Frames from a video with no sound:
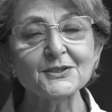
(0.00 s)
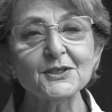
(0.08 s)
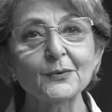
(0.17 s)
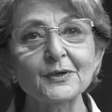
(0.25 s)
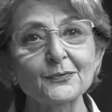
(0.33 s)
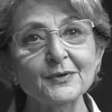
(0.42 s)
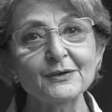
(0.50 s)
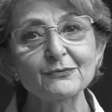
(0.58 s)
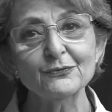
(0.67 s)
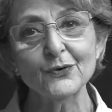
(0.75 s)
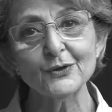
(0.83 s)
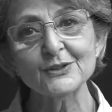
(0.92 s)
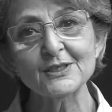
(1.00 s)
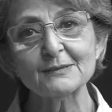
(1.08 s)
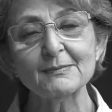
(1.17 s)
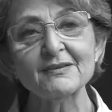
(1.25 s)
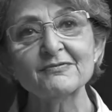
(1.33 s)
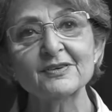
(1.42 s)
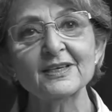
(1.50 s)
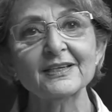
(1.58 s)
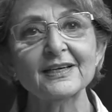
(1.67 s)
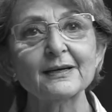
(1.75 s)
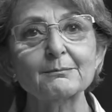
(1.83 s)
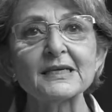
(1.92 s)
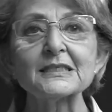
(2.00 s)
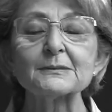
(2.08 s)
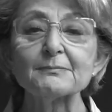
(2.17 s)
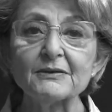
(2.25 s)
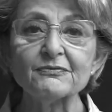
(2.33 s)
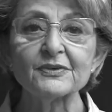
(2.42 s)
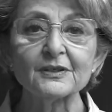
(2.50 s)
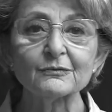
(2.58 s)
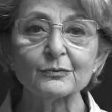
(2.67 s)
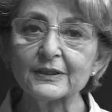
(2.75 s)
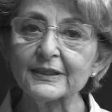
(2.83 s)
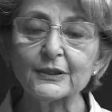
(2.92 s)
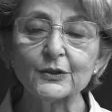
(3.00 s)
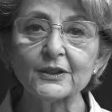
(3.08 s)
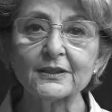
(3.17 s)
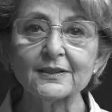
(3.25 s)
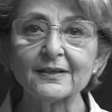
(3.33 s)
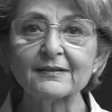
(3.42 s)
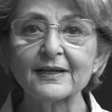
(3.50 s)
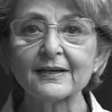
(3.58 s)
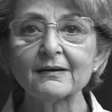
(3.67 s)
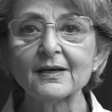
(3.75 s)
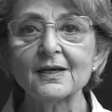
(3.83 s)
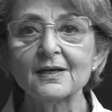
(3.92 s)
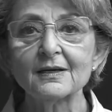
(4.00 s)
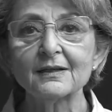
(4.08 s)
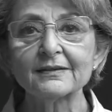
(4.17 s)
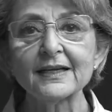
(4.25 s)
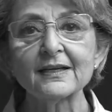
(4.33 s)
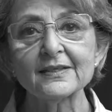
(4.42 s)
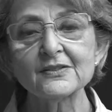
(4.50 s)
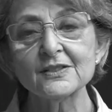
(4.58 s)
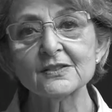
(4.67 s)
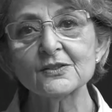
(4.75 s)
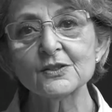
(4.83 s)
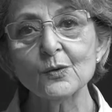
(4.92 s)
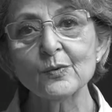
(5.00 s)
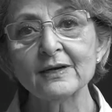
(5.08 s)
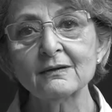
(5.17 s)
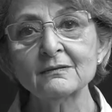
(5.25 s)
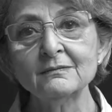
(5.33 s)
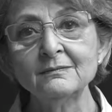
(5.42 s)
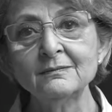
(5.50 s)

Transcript: So it reinforces my feeling and makes me feel really good that they listen so well.